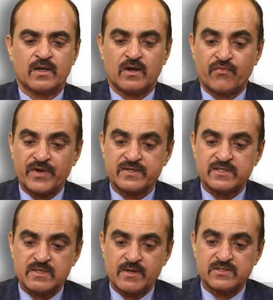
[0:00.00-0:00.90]
conferring
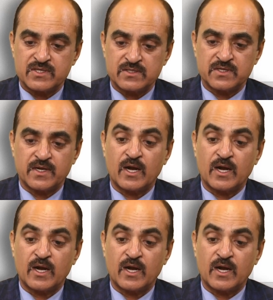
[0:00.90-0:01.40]
systemic resistance in